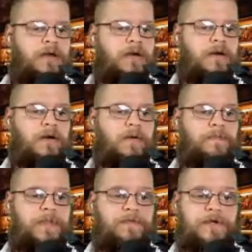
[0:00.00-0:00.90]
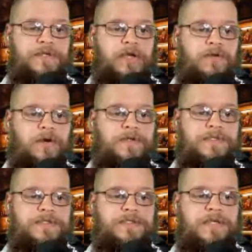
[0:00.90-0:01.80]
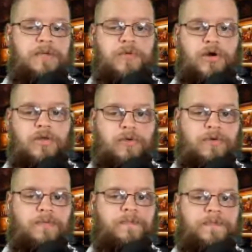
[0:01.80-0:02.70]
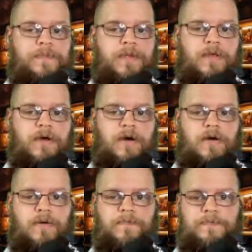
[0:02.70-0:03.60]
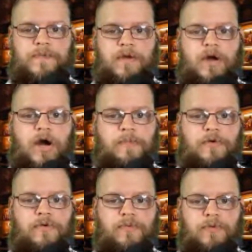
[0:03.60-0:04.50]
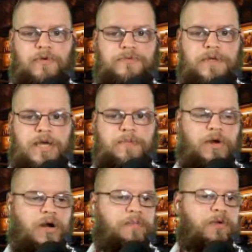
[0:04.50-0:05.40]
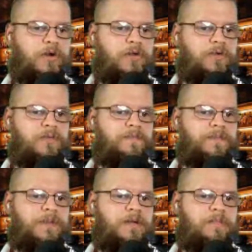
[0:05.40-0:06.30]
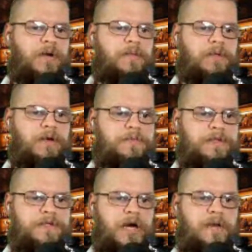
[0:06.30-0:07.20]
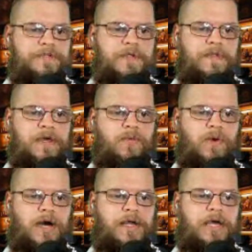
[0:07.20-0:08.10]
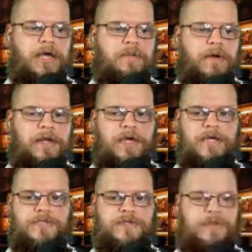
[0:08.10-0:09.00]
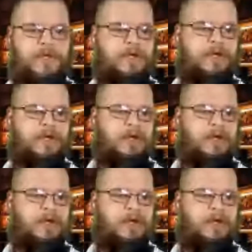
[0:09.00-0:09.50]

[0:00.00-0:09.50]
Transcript: The first thing you notice is this deep color, uh, copper, real deep copper color. Bubbling up to the top is a thick white head, about an inch thick.